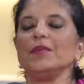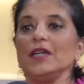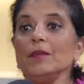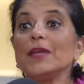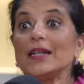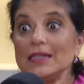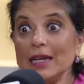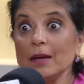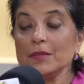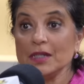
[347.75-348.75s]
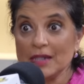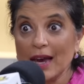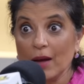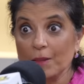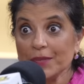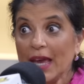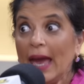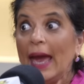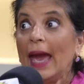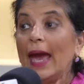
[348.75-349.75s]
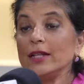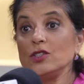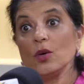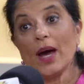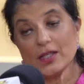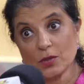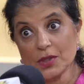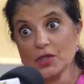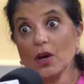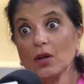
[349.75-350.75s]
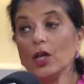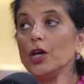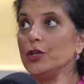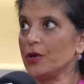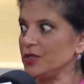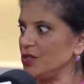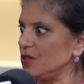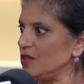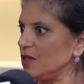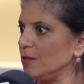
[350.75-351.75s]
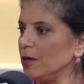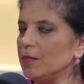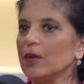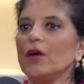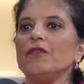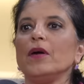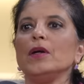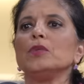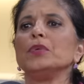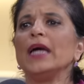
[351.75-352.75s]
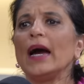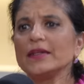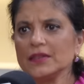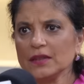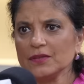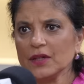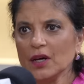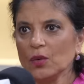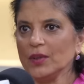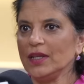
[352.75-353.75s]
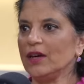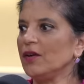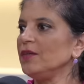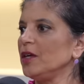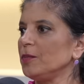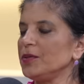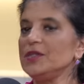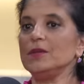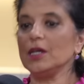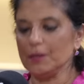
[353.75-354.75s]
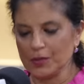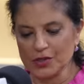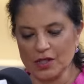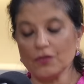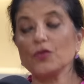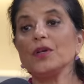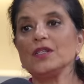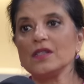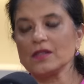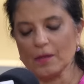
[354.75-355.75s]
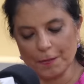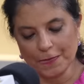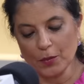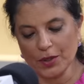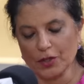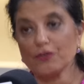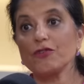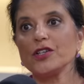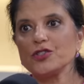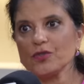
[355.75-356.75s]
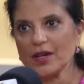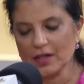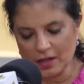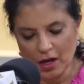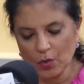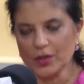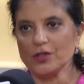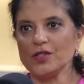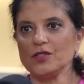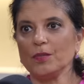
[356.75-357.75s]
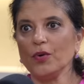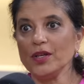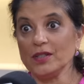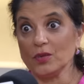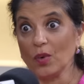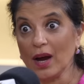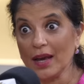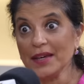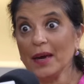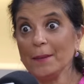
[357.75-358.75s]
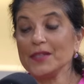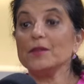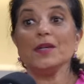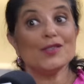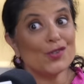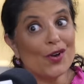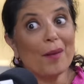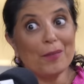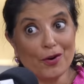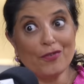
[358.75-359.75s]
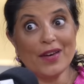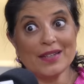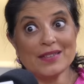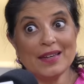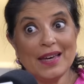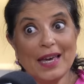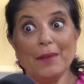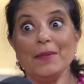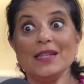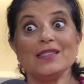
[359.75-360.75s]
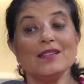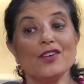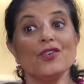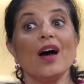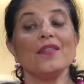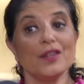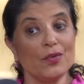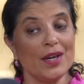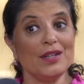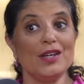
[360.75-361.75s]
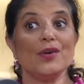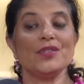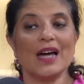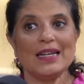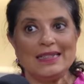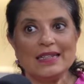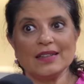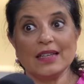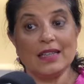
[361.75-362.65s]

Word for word: keep that tamped down. And so as a result, narcissistic people are very reactive when they perceive criticism, when they're frustrated, when they're disappointed. Why? Because it means they're not perfect. It means they're not the grandiose ideal that